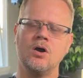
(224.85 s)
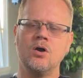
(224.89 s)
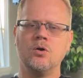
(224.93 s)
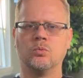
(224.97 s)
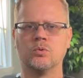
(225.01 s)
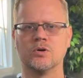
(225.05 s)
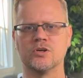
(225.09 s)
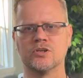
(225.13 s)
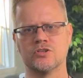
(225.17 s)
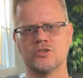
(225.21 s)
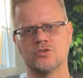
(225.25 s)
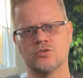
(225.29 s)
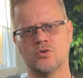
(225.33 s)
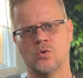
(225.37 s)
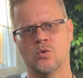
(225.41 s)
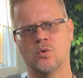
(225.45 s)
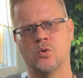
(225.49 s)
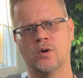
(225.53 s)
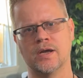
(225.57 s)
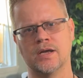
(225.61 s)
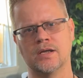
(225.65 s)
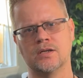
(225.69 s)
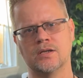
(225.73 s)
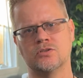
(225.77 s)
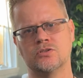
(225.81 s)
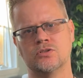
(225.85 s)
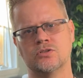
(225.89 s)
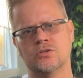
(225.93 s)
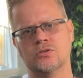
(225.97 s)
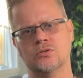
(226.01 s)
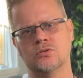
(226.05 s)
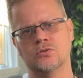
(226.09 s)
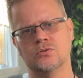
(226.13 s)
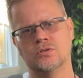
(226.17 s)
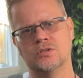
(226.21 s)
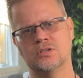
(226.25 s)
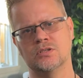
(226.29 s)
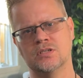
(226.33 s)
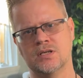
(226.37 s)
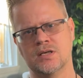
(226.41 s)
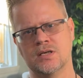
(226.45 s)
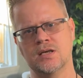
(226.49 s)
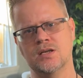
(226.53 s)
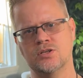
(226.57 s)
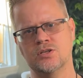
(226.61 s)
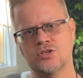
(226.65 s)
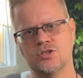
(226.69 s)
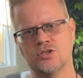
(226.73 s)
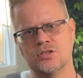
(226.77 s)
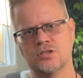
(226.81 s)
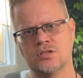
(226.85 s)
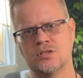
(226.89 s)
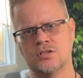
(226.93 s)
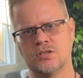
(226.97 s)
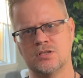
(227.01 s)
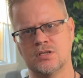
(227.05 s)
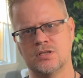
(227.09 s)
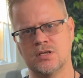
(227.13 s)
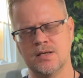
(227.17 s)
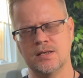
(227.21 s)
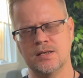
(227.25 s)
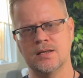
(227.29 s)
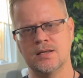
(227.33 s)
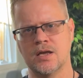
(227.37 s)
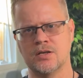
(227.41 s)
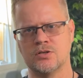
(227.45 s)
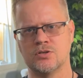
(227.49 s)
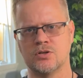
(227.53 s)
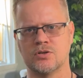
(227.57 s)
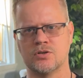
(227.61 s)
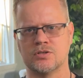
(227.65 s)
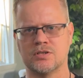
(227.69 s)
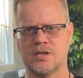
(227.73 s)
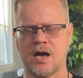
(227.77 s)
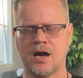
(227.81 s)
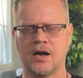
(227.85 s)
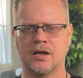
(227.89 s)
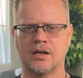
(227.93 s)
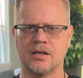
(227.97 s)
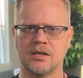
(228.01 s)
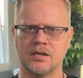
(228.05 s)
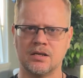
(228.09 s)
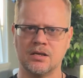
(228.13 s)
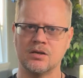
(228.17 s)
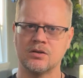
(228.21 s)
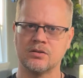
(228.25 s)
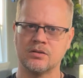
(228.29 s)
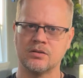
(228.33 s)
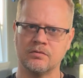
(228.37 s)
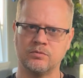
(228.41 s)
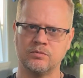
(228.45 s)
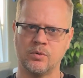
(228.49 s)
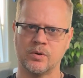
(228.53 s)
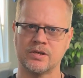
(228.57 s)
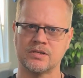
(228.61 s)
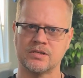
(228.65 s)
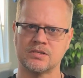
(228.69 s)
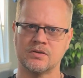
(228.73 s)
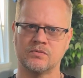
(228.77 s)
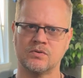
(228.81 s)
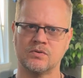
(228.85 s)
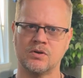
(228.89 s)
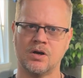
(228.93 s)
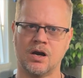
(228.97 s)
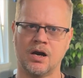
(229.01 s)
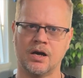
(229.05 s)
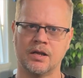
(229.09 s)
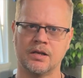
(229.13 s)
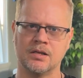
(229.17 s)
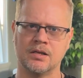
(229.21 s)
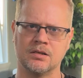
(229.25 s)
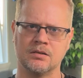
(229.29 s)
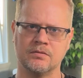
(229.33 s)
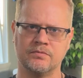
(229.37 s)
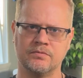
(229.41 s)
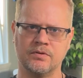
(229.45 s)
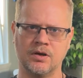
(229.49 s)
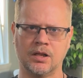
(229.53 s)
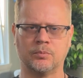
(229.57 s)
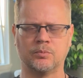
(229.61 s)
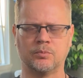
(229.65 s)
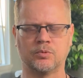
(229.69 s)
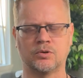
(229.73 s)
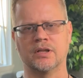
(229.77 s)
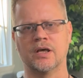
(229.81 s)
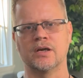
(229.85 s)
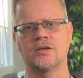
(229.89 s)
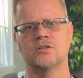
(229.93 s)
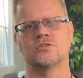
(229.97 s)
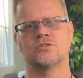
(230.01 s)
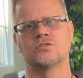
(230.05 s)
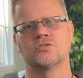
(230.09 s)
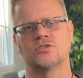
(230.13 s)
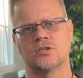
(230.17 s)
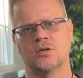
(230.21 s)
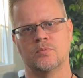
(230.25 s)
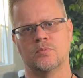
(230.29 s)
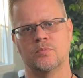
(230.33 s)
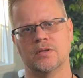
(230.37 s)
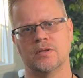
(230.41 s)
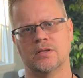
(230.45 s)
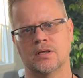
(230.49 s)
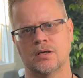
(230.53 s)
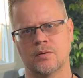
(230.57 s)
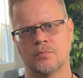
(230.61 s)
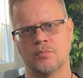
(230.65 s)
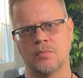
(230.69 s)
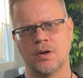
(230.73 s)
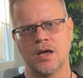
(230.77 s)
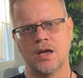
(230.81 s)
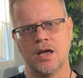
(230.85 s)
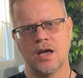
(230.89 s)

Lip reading: was going to teach teenagers how to hear the voice of God and develop a relationship with Him,